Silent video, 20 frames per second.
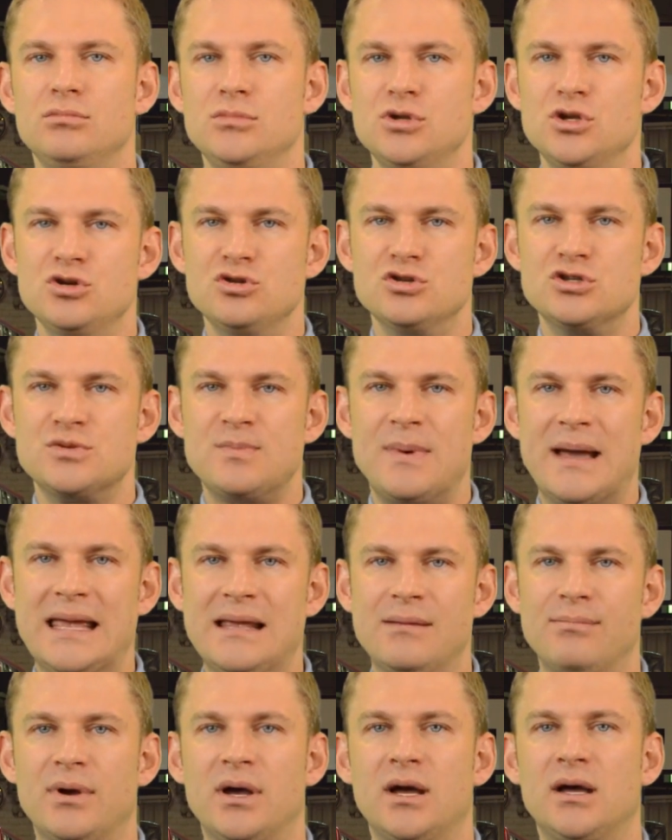
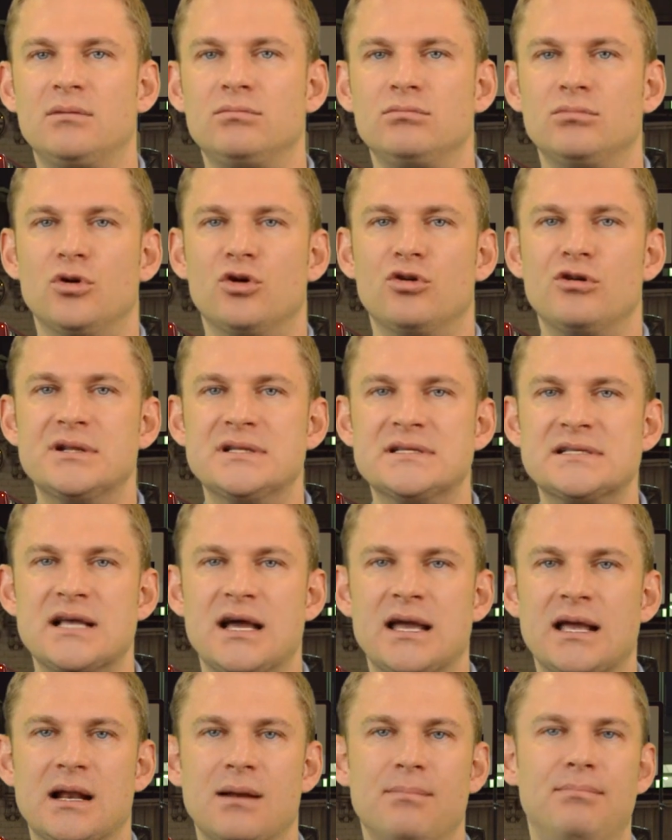newspaper or
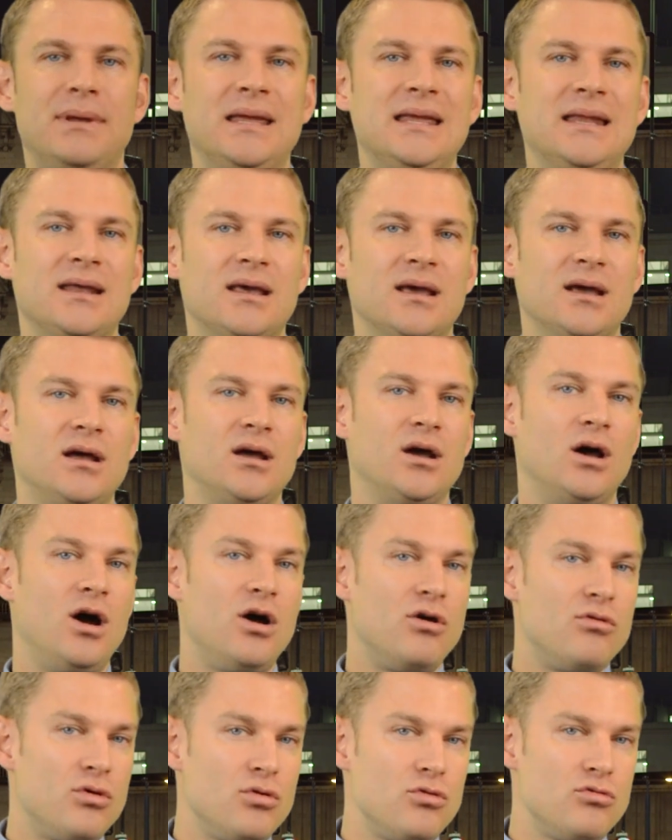encyclopedia
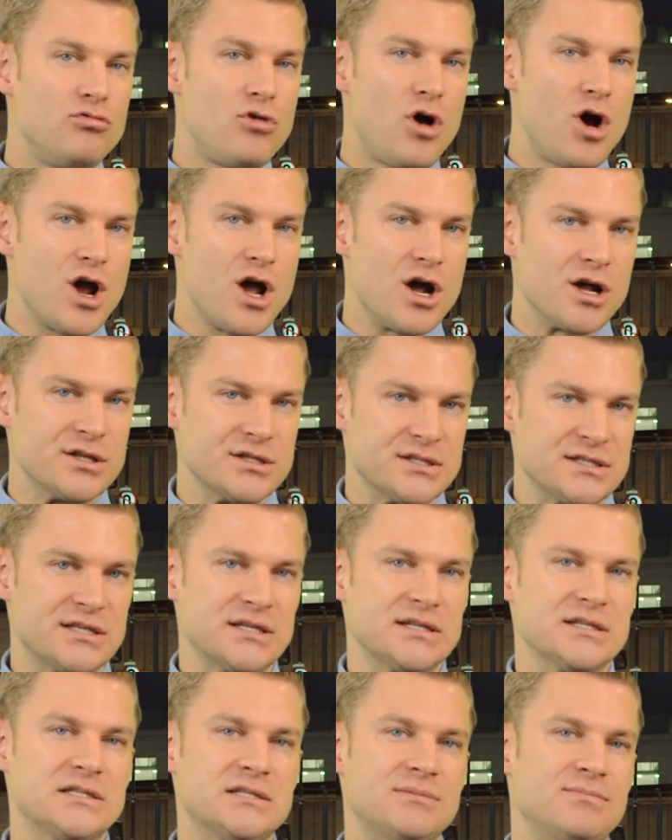are all wrong
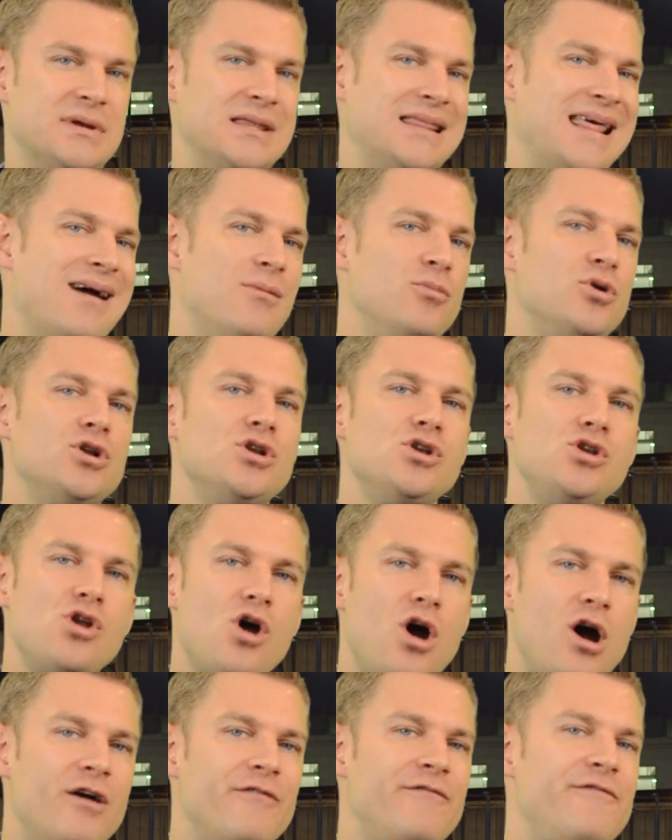answers, but that would
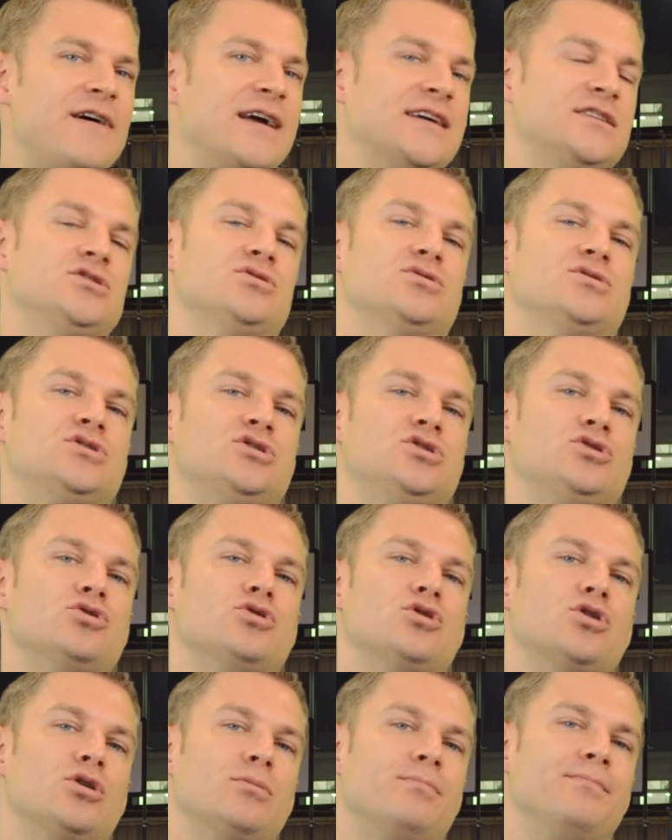not affect your
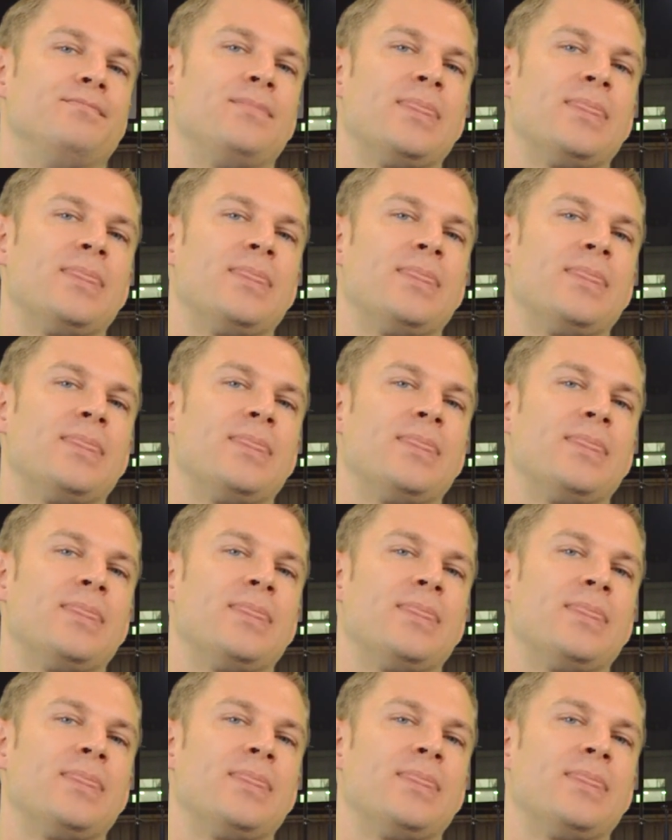score.